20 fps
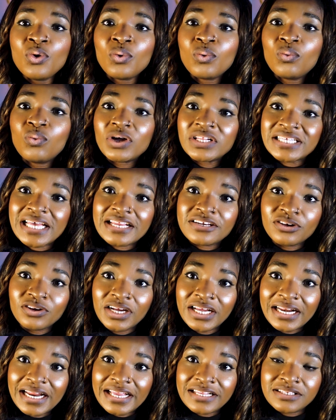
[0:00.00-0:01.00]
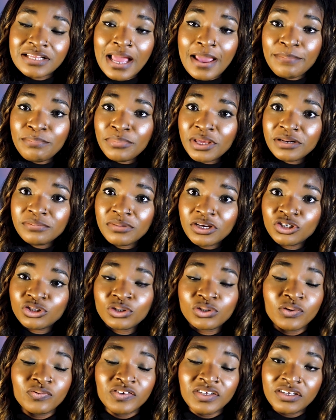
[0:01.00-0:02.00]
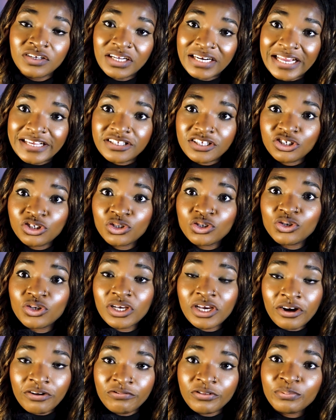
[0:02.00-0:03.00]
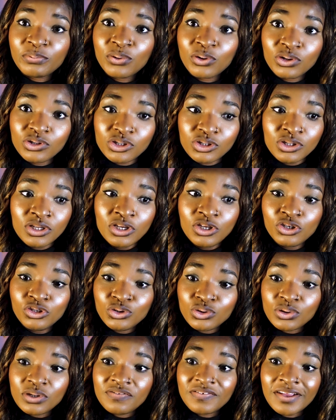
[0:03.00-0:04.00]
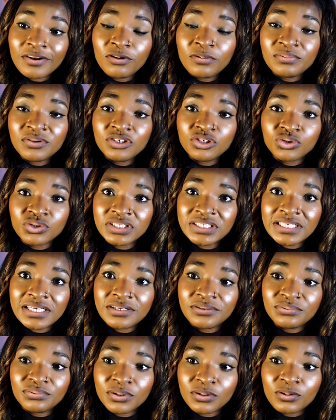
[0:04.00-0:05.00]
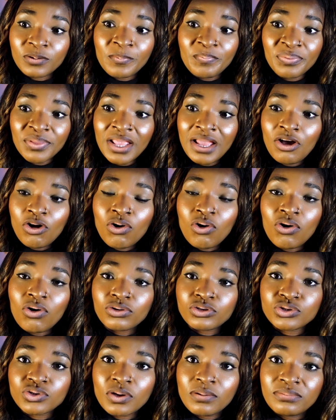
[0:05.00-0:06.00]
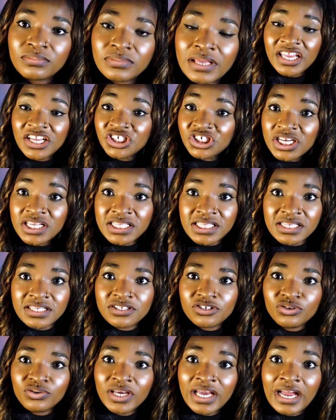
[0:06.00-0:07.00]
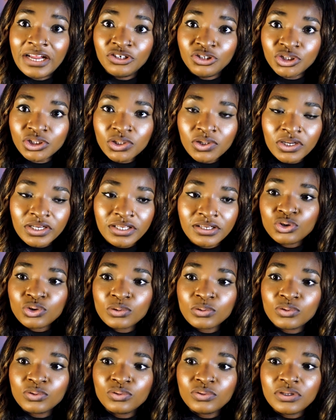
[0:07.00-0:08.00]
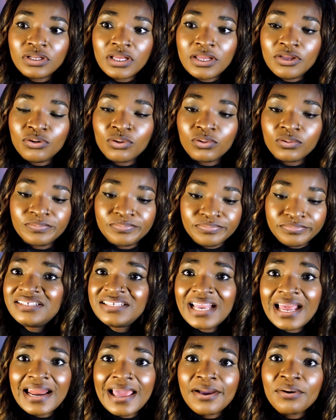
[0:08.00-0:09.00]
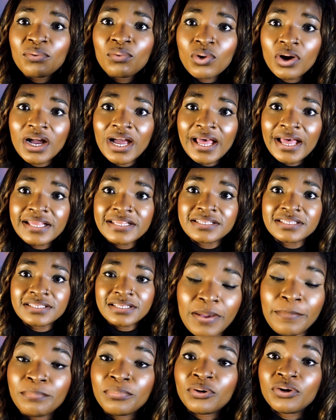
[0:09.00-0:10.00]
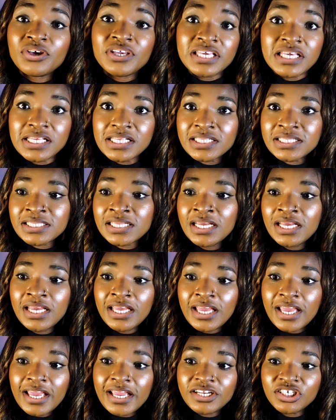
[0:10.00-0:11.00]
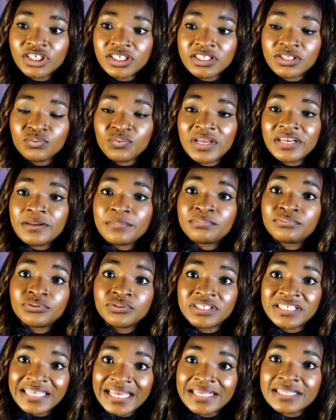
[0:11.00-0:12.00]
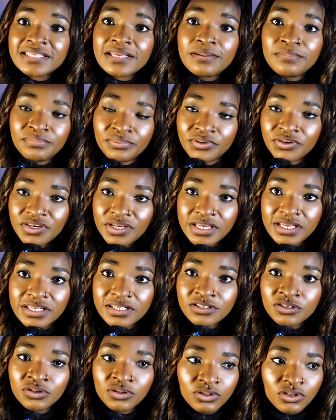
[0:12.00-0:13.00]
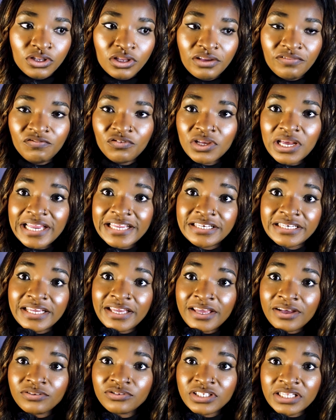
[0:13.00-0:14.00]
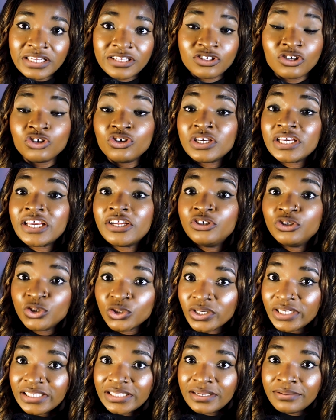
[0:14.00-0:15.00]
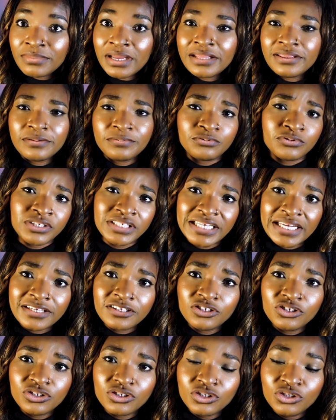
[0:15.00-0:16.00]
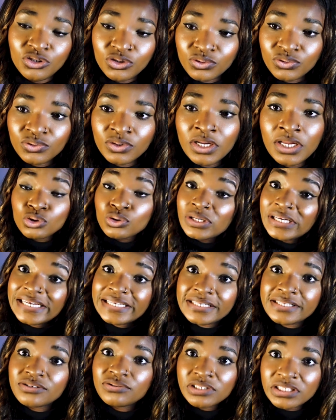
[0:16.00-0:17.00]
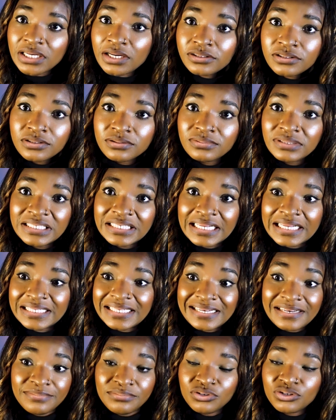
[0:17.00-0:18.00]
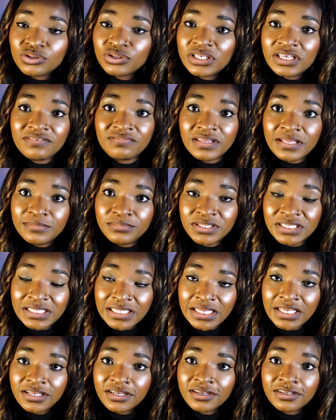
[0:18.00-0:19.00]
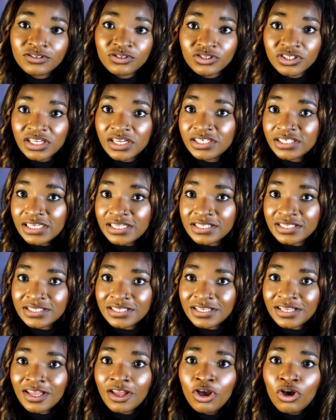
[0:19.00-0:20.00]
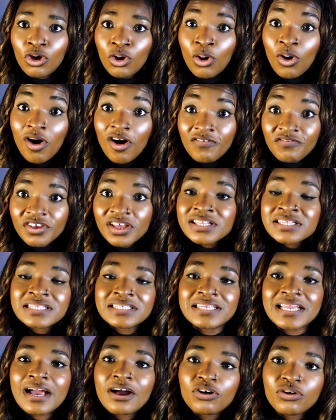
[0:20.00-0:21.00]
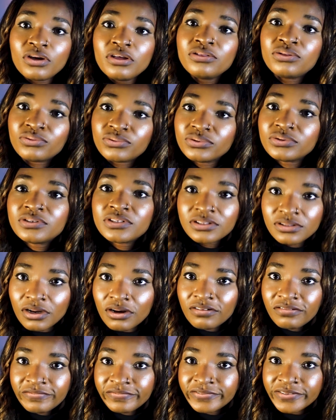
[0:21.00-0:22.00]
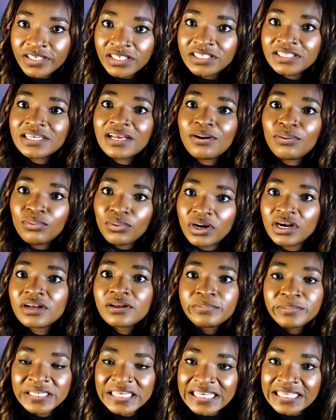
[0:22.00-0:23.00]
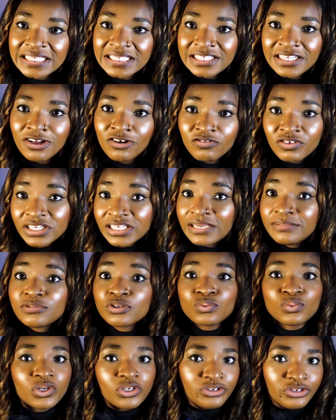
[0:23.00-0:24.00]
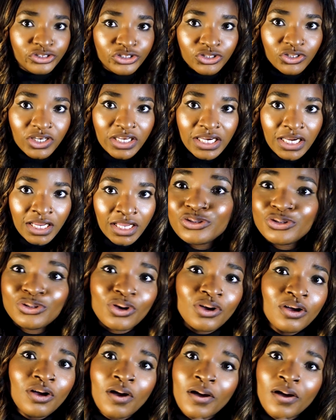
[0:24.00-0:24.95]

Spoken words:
What are the I made mention of an organization you can report to if you're not being treated well, or some agencies you can join to, they're like workers, employees agency where they protect employees. If you are in the health sector, you can join them and they protect you. Two ladies reach out to me. They're telling me to give them the link to the agency. Obviously, they are going through stuff in their workplace for them to want to join. Don't